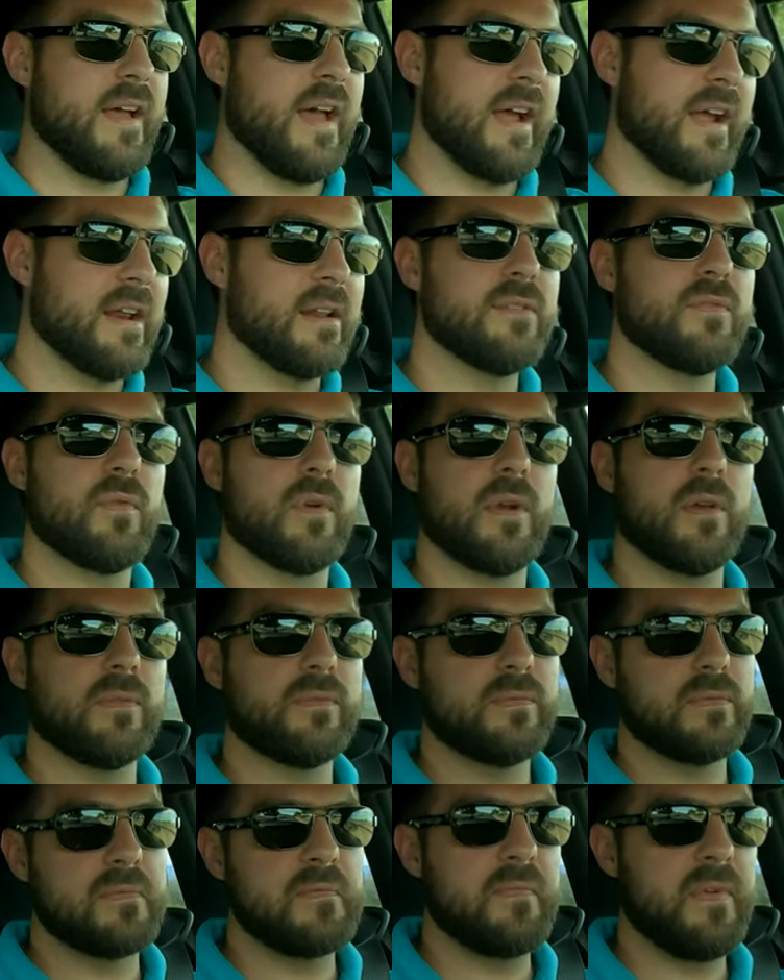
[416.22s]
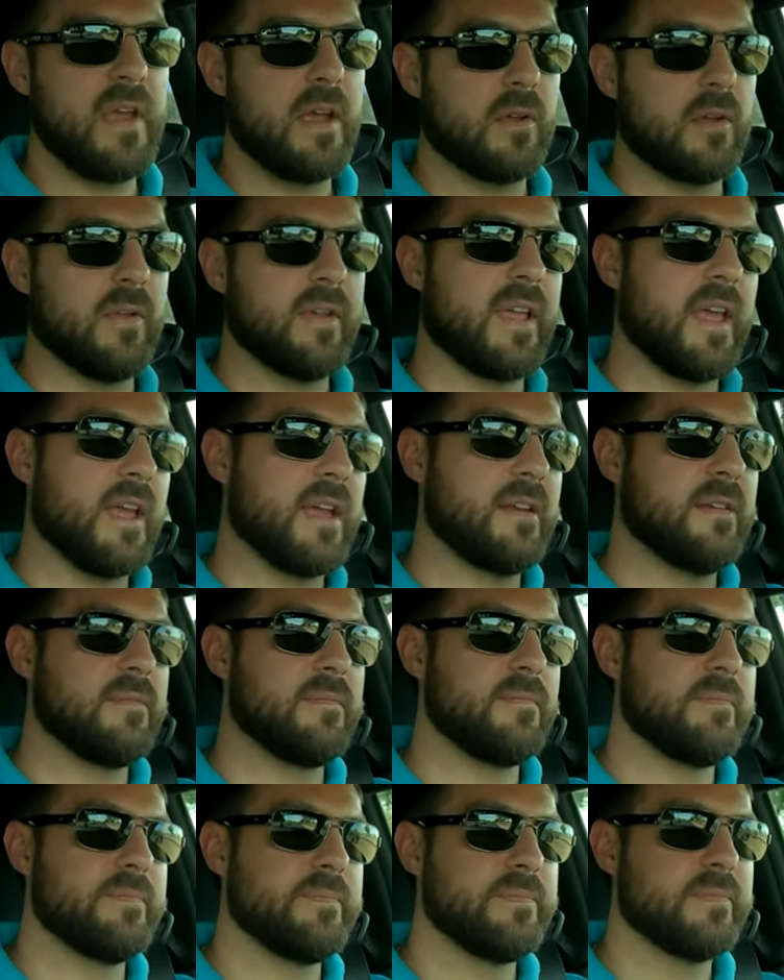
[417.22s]
I get a rental vehicle again,
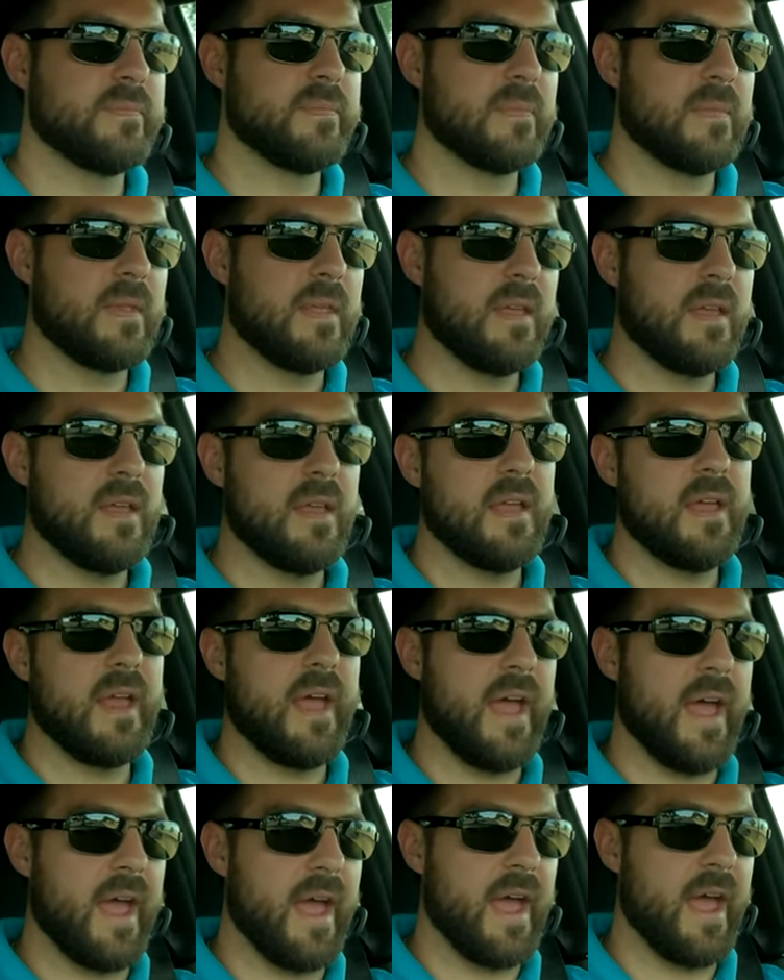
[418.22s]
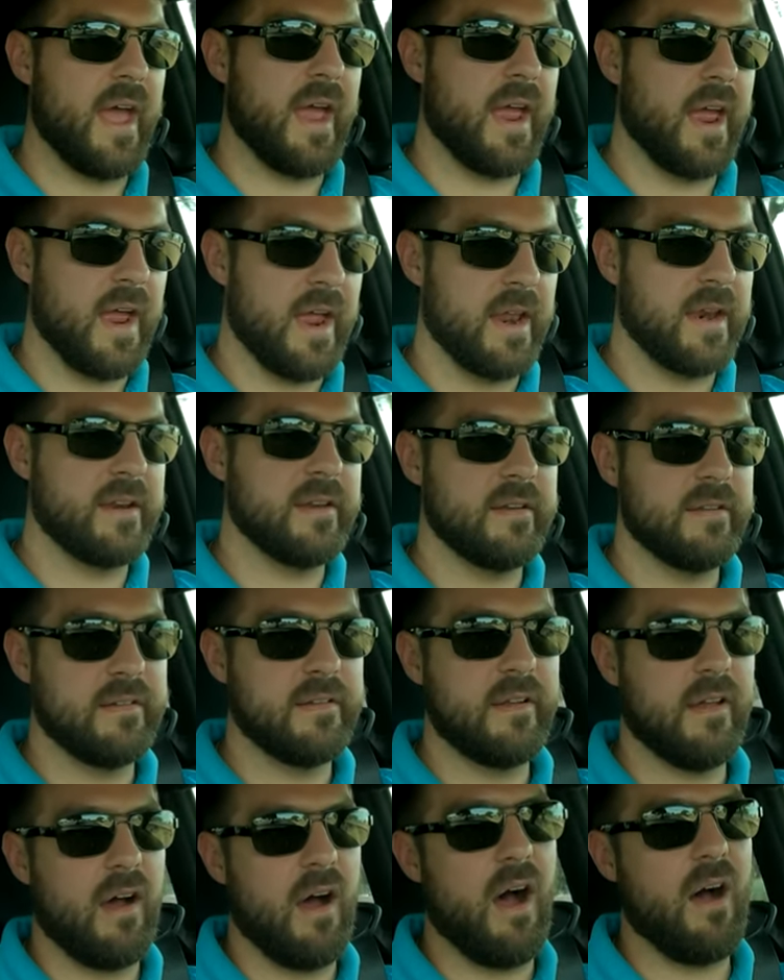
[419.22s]

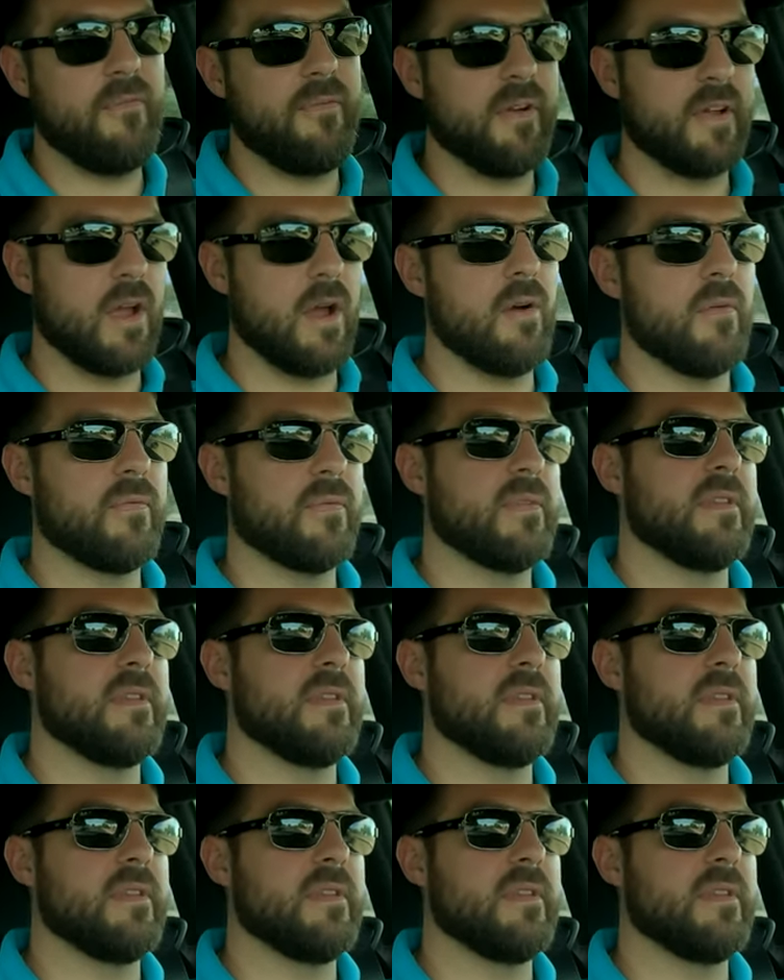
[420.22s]
and off I go